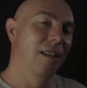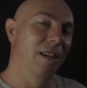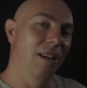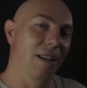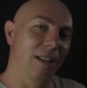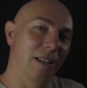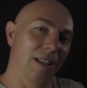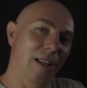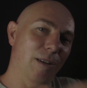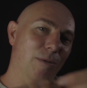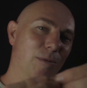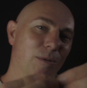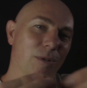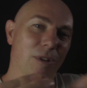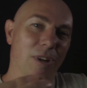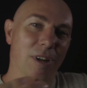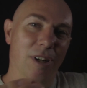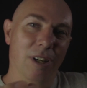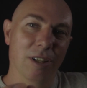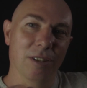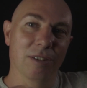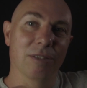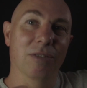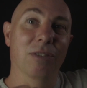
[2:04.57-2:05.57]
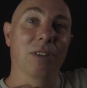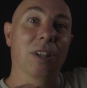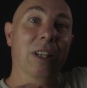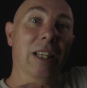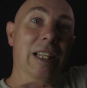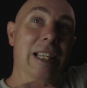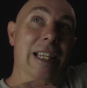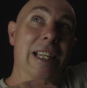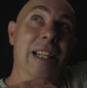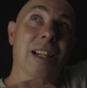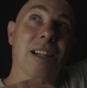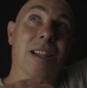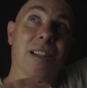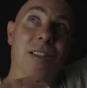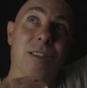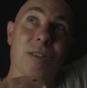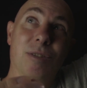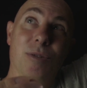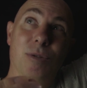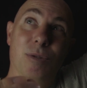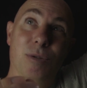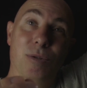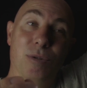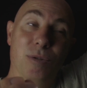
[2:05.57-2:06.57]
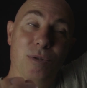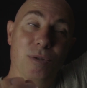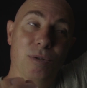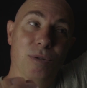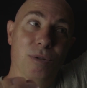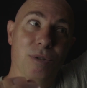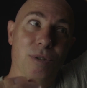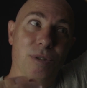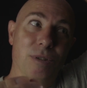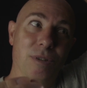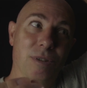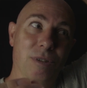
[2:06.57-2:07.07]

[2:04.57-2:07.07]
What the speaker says: And that will kind of lead us to